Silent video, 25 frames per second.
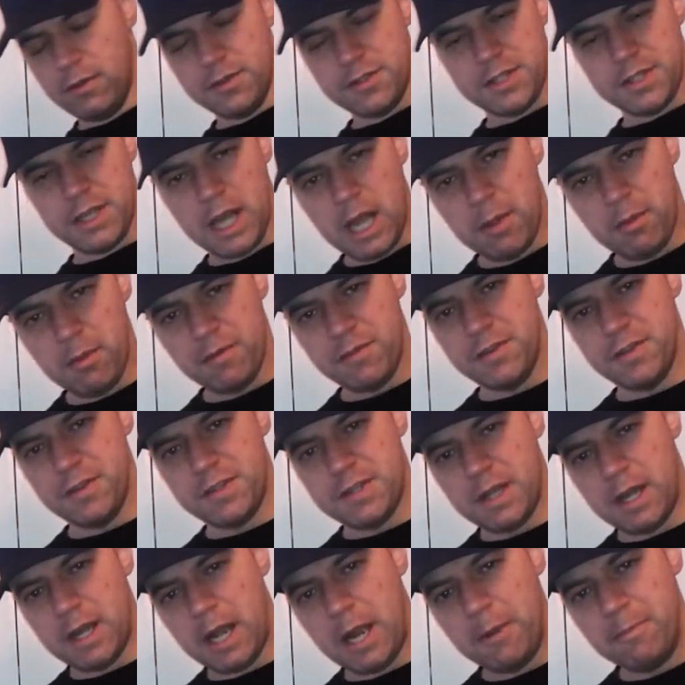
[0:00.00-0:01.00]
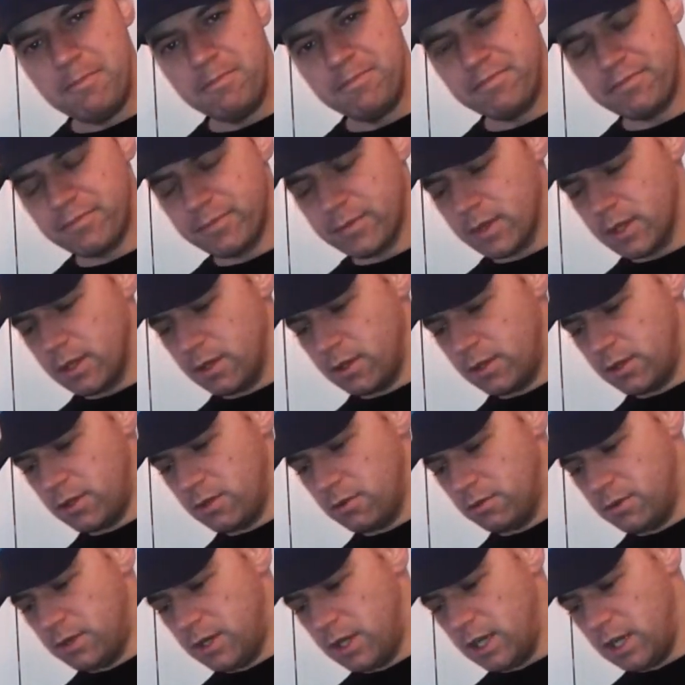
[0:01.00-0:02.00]
time after time,
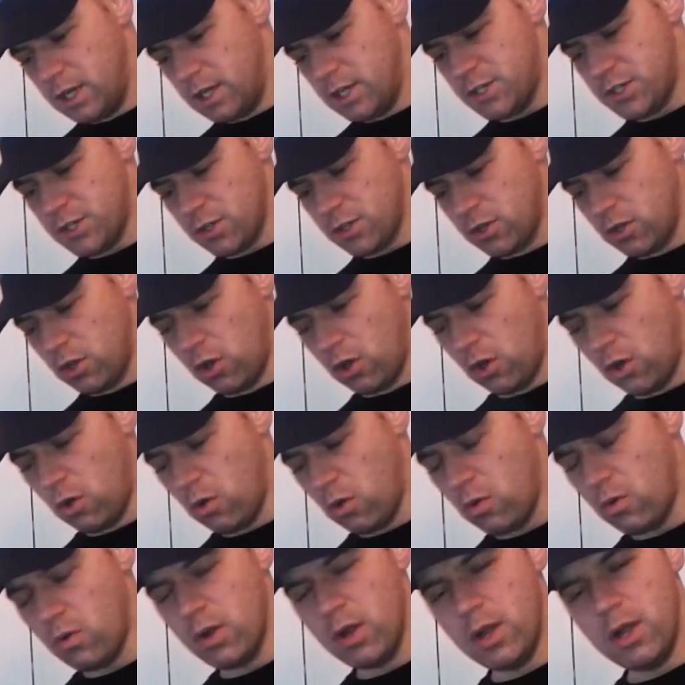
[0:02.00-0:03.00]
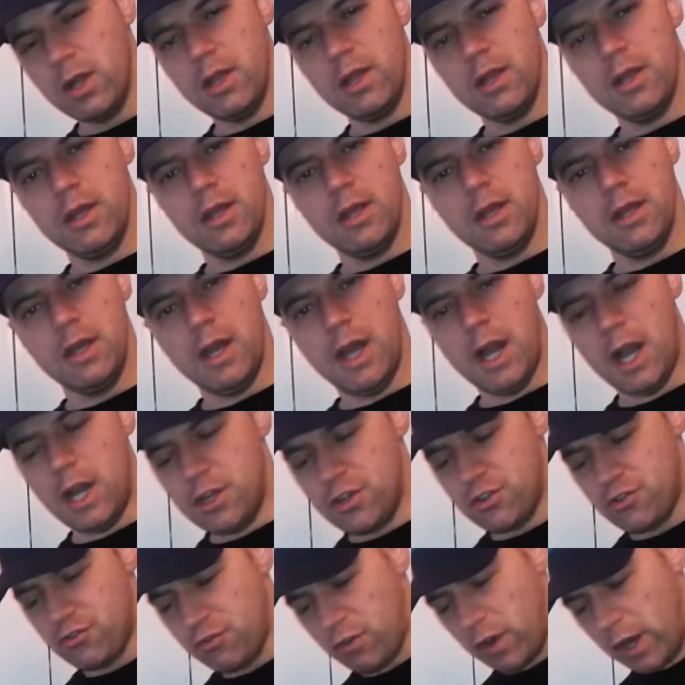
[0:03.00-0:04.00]
you need to go and
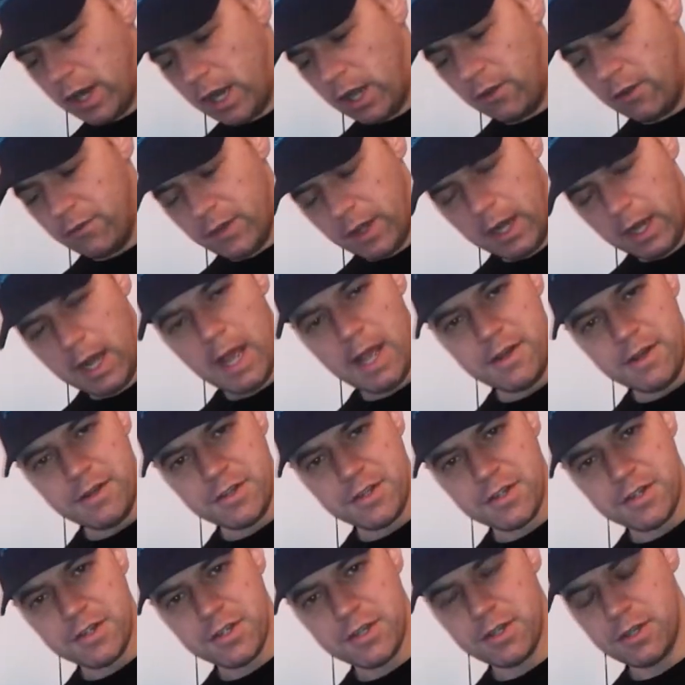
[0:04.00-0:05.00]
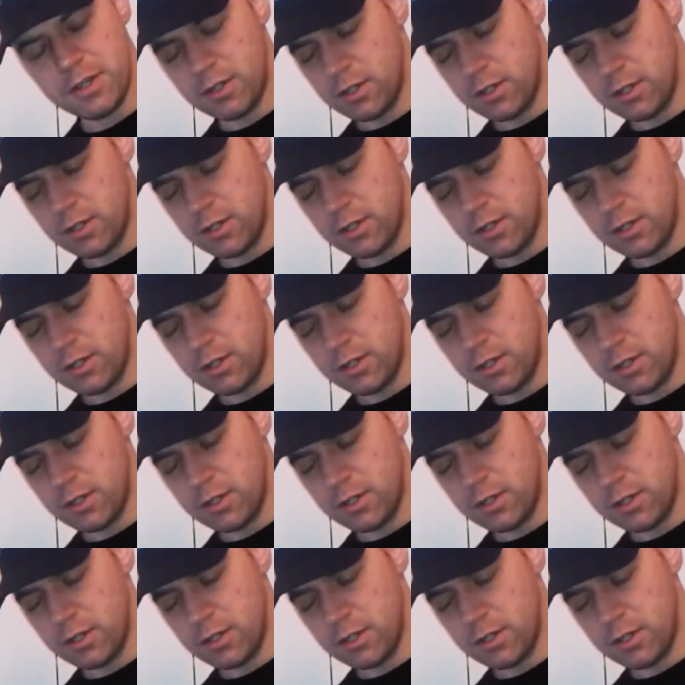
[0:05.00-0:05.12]
dry out the lens